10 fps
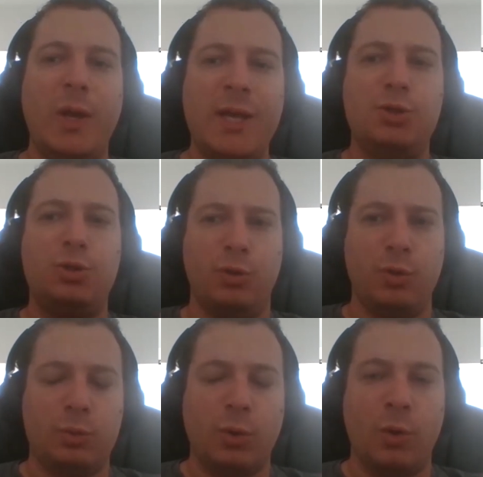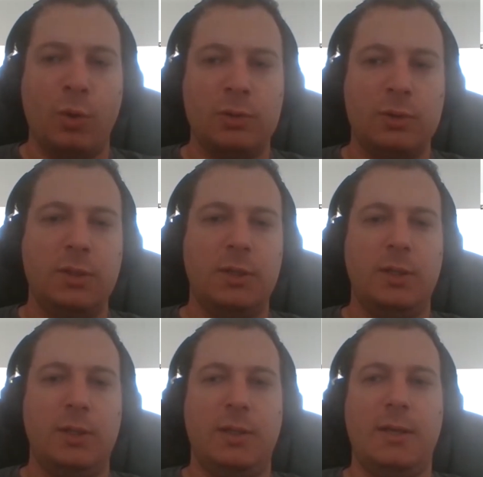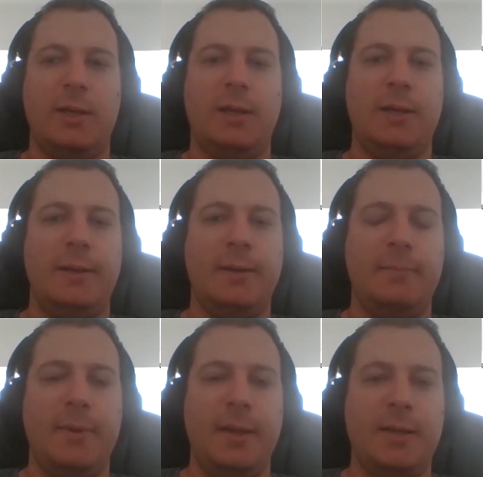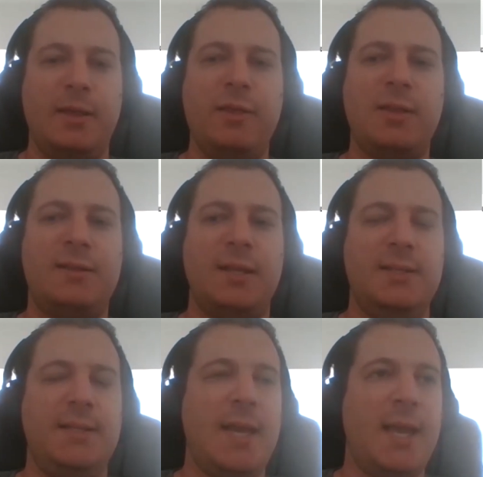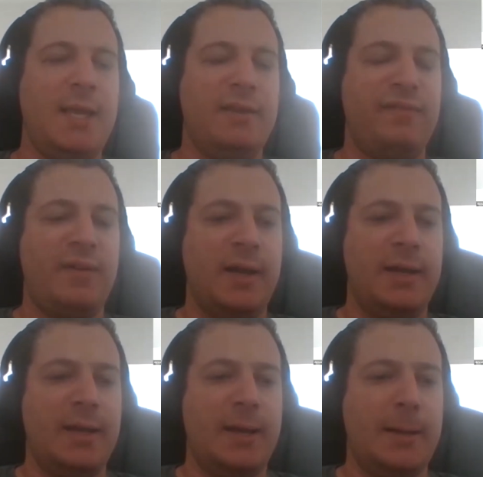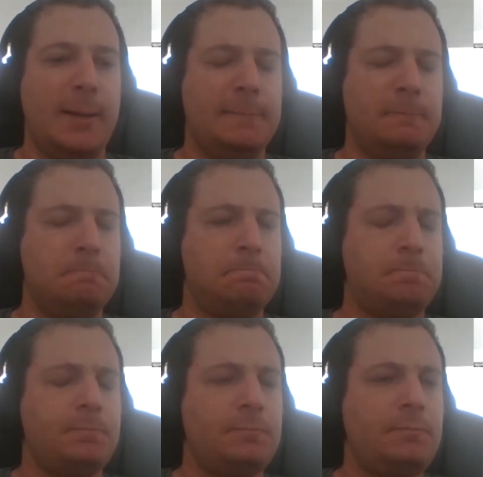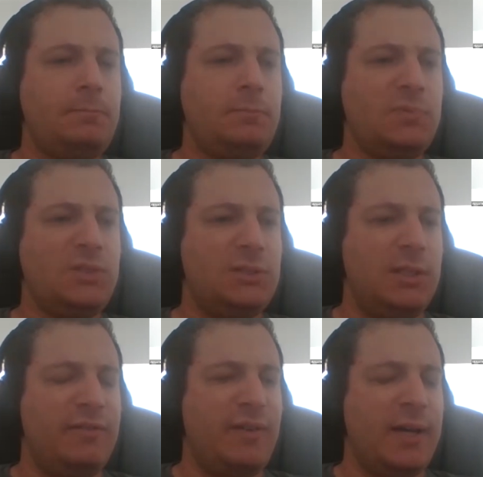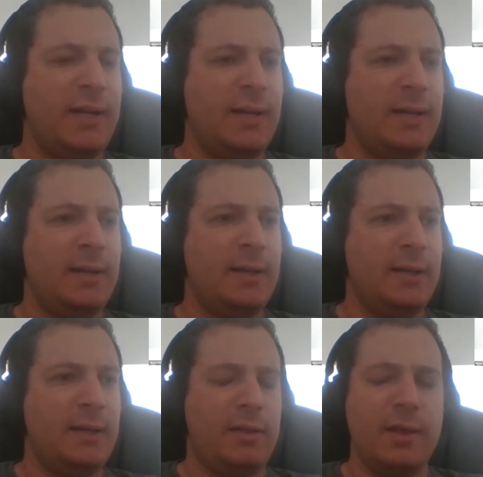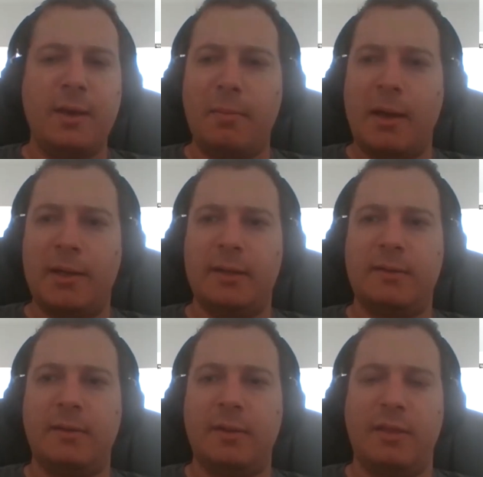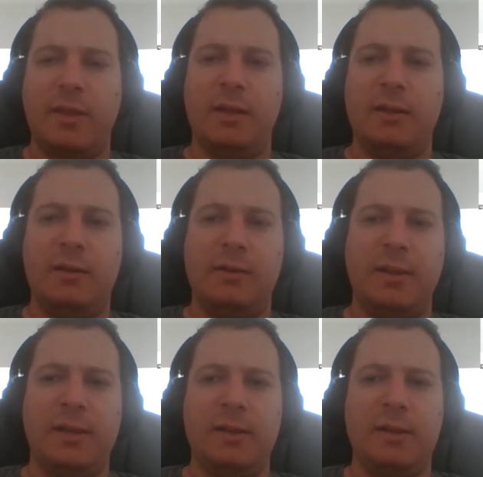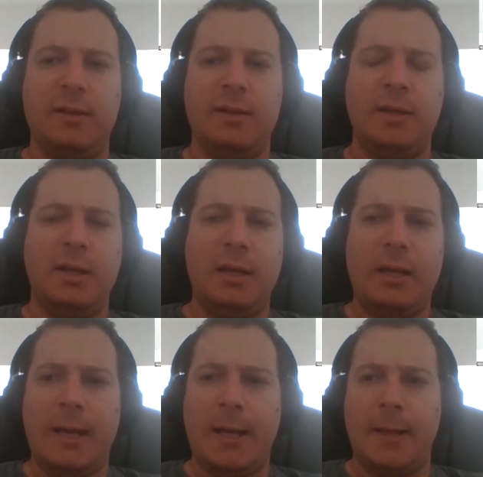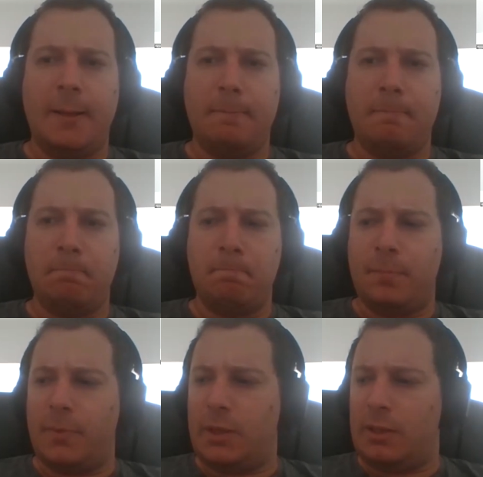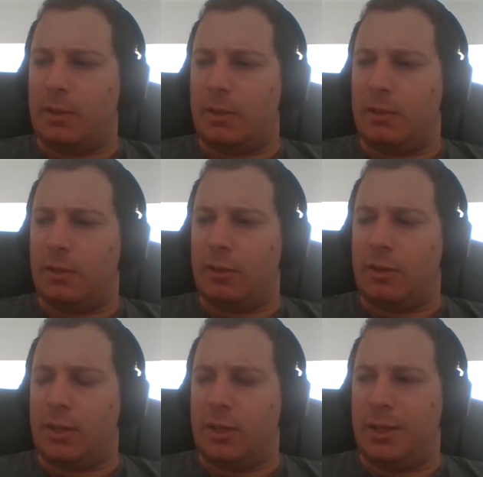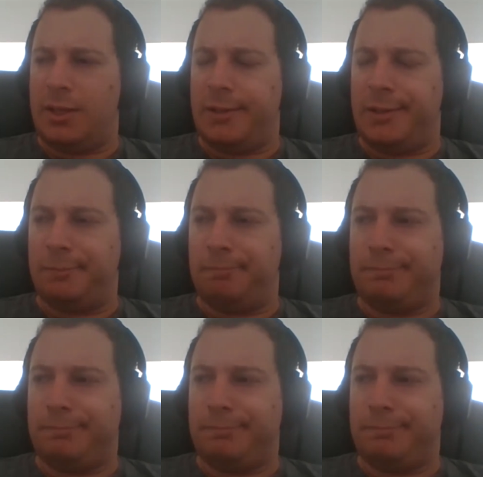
into the role. Um, and I think that today, if I um, if I uh, think about it, then then um, the,